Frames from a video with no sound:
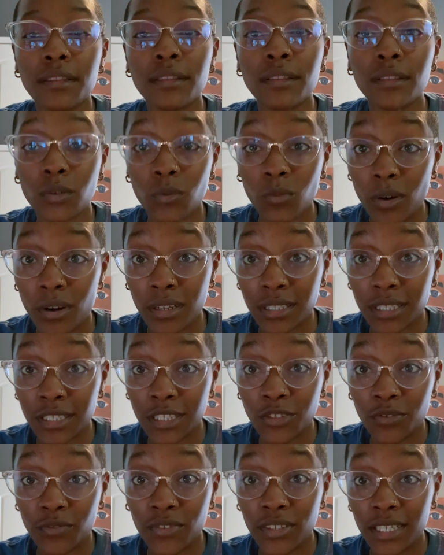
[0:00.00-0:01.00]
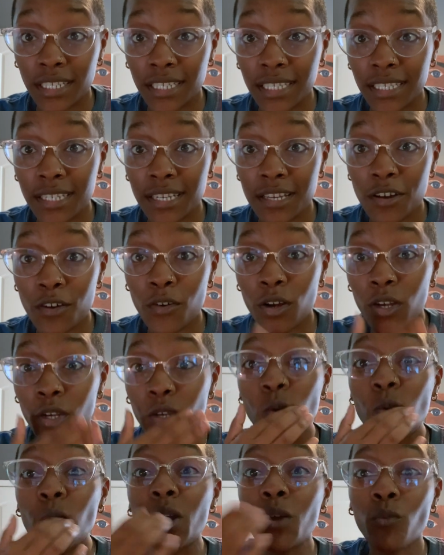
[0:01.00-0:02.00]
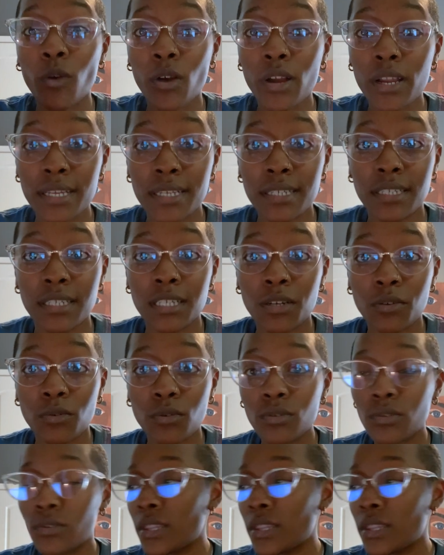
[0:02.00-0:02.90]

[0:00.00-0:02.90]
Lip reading: the work that you've done or doing work in general.